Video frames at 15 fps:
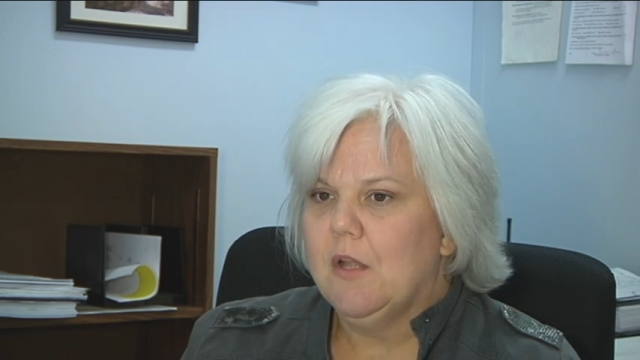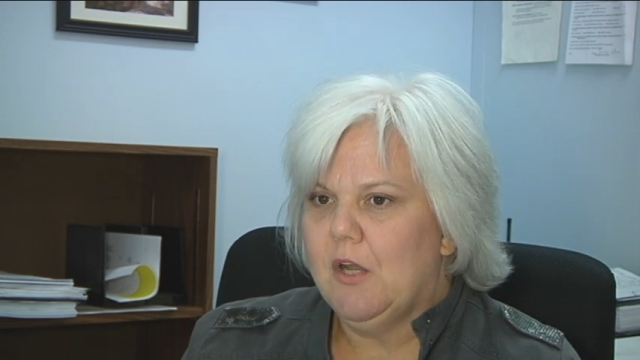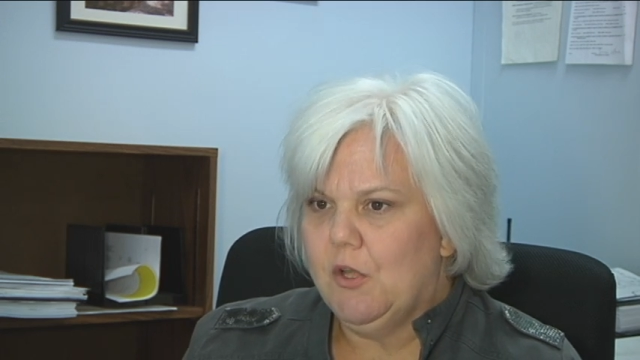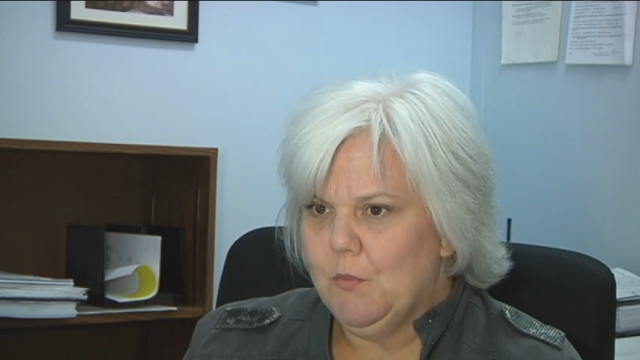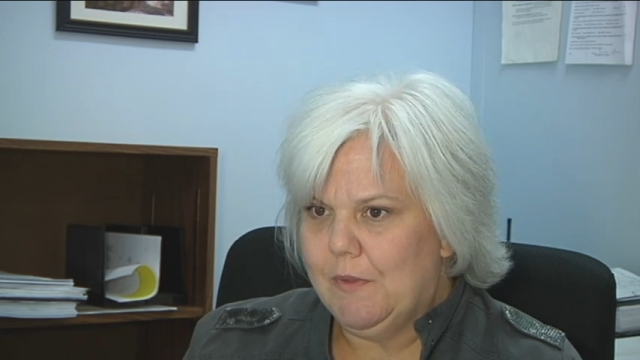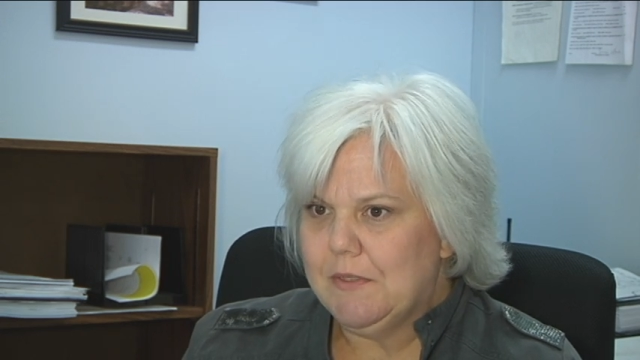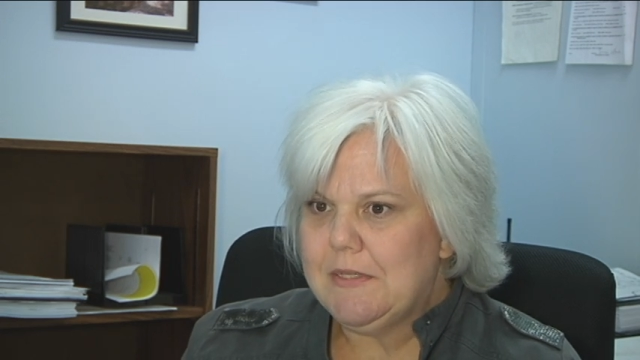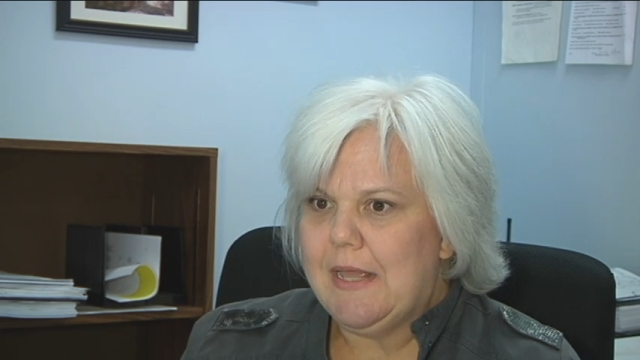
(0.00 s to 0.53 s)

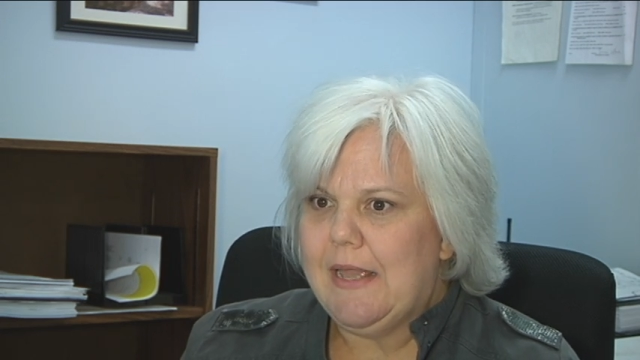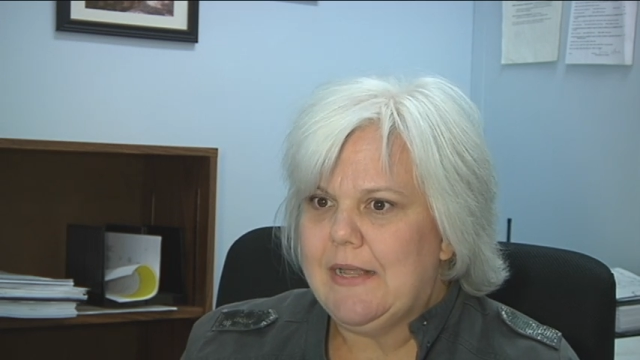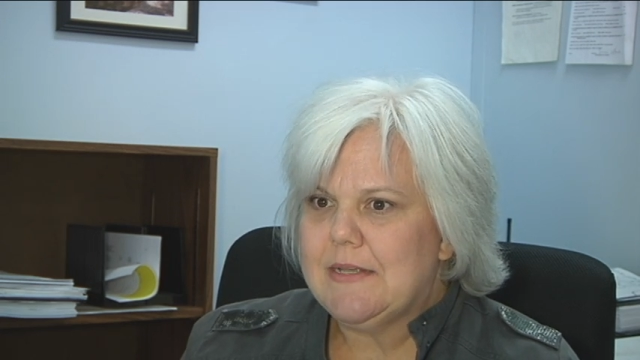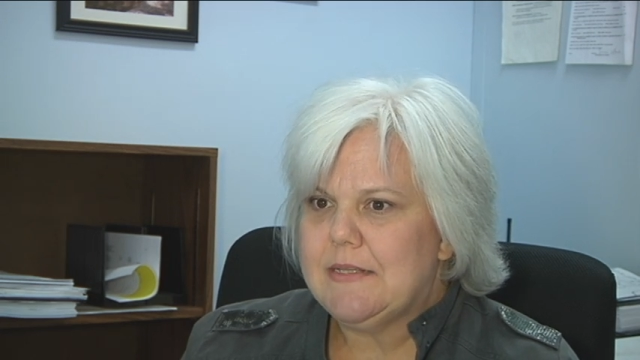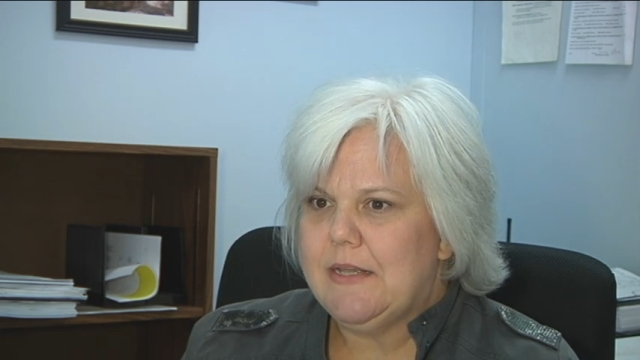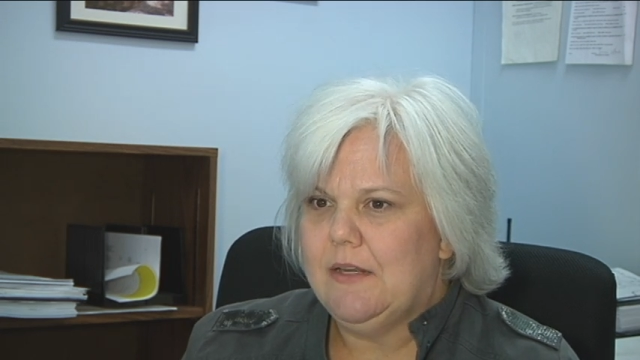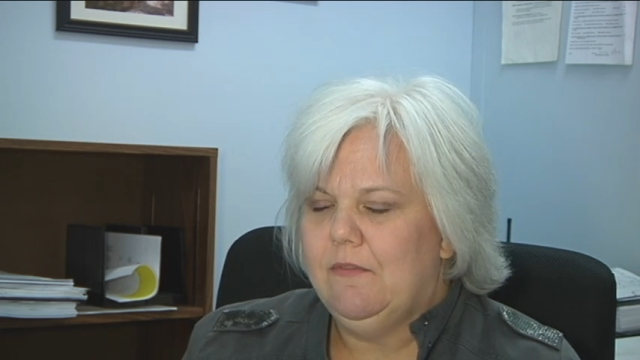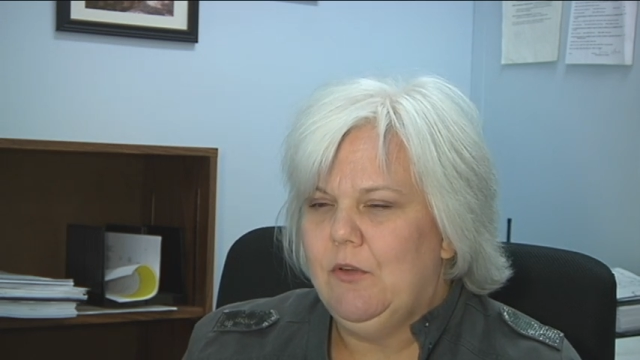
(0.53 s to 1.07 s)
Caldwell
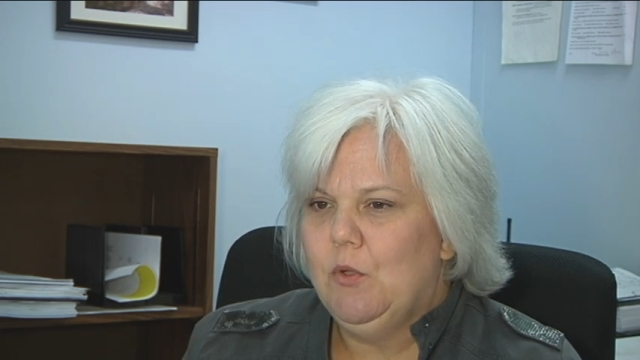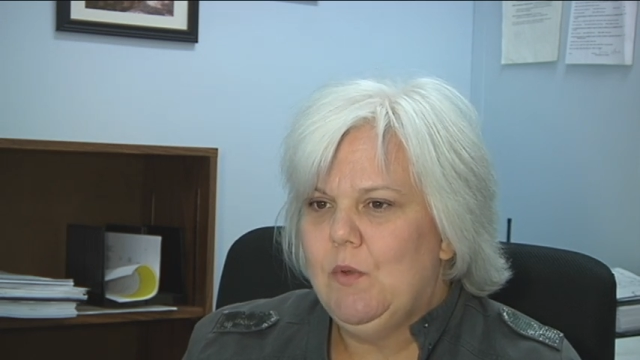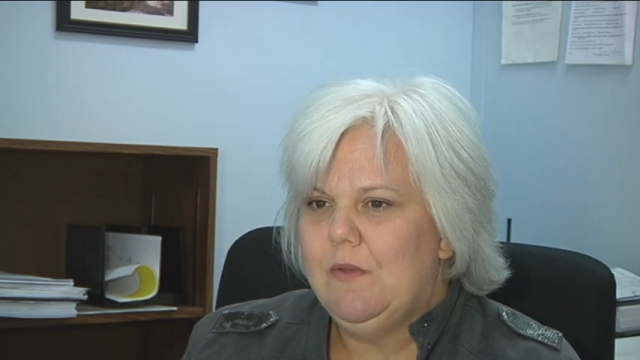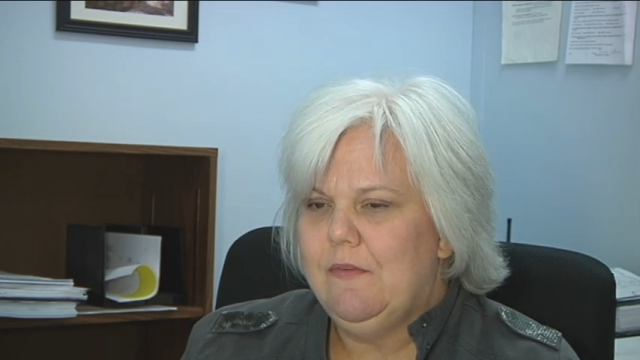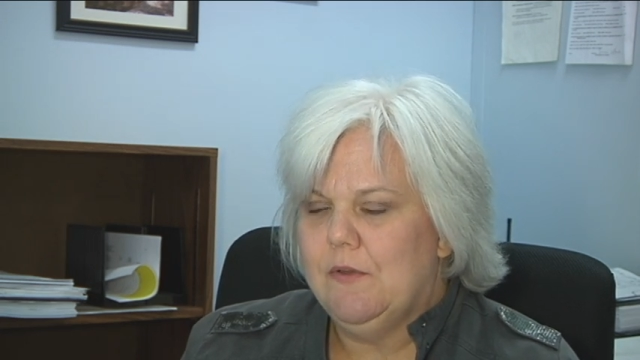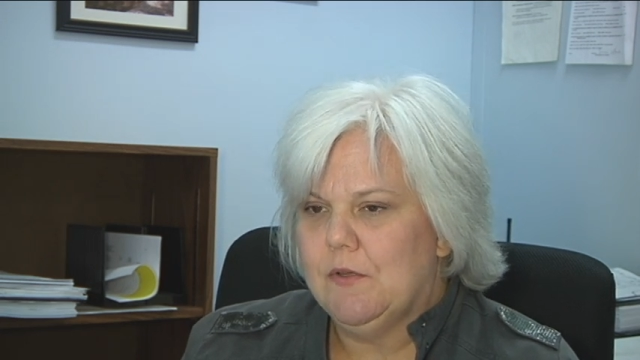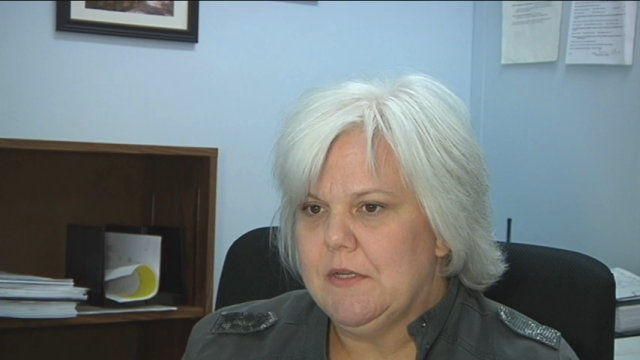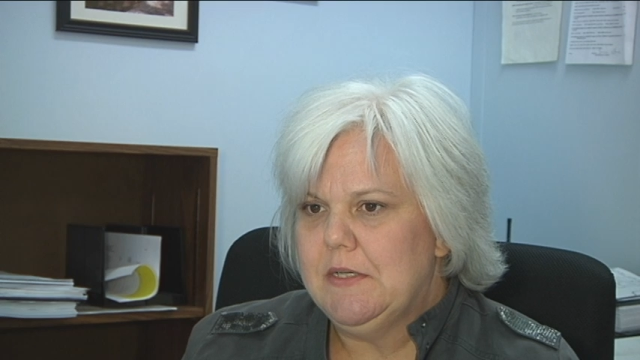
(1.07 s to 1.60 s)
Tanks out of
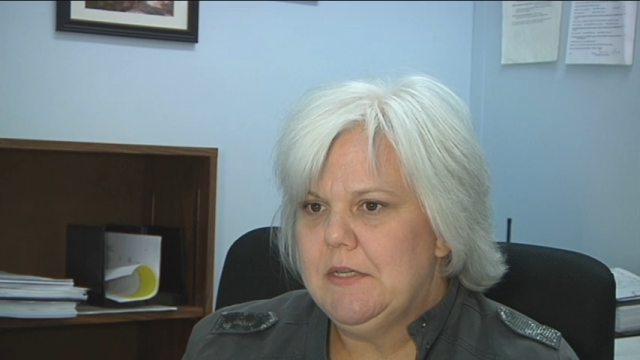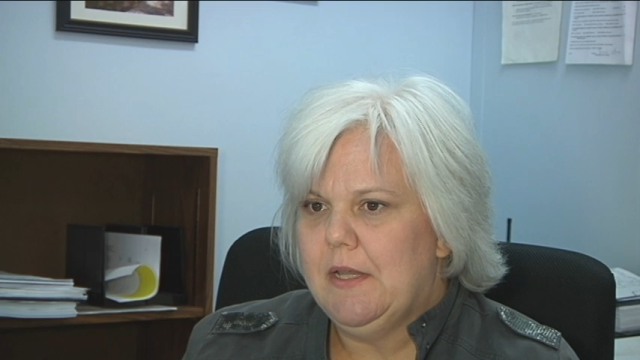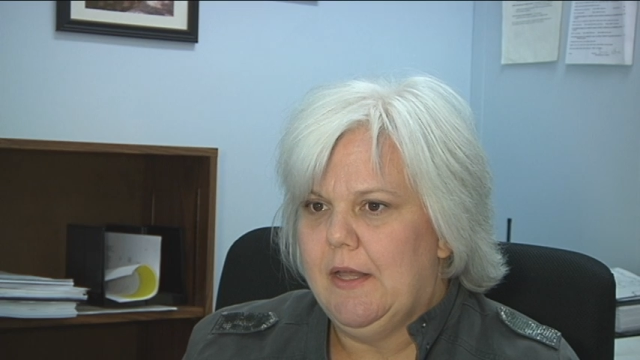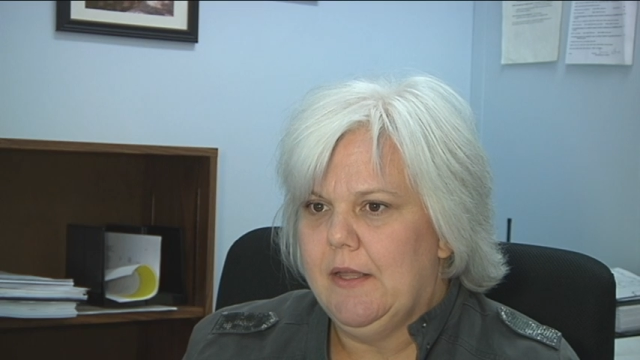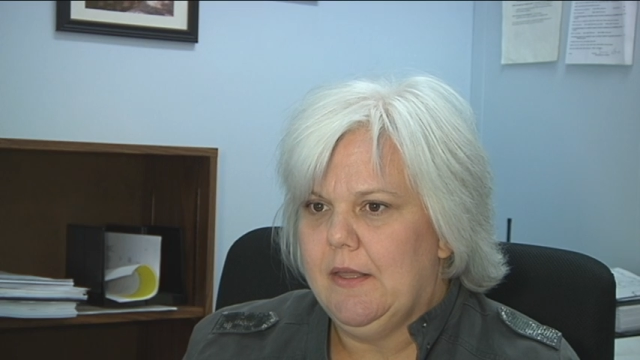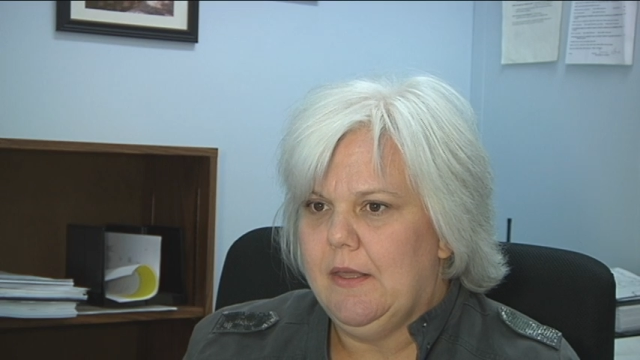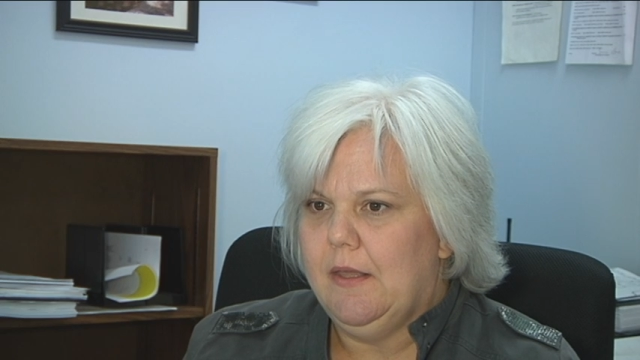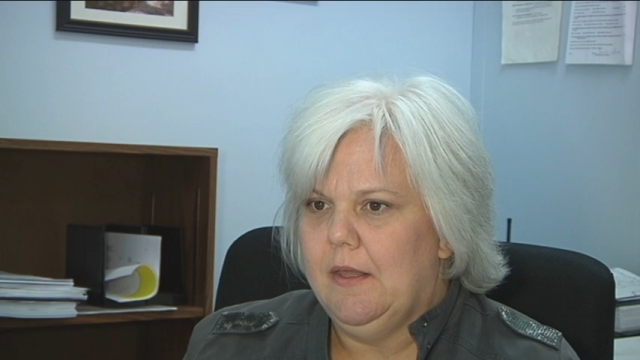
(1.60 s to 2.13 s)
Louisville,
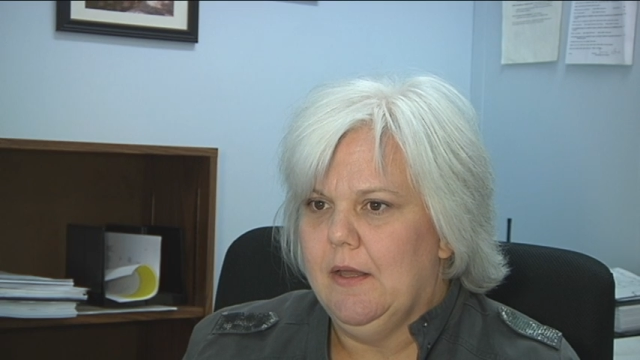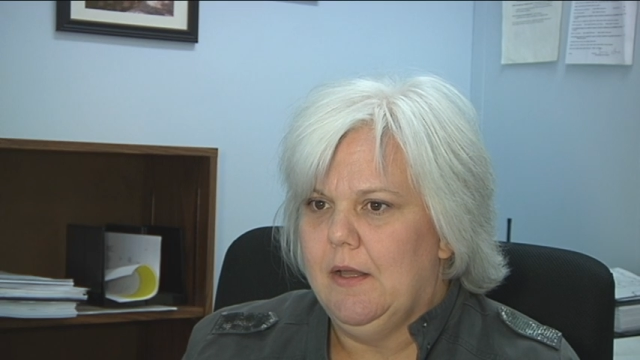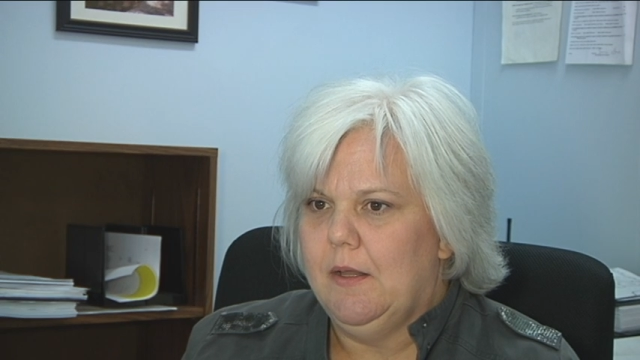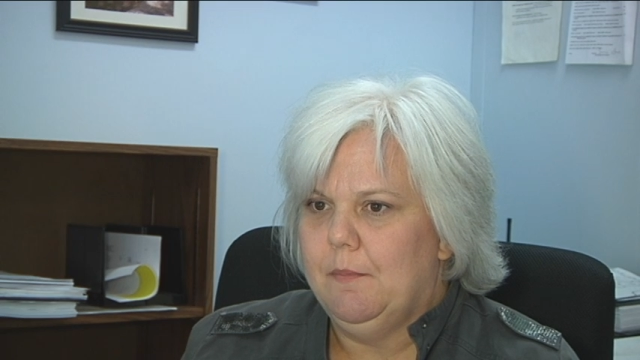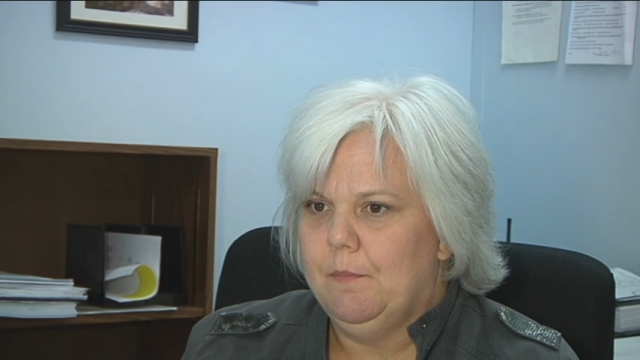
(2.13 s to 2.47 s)
Kentucky,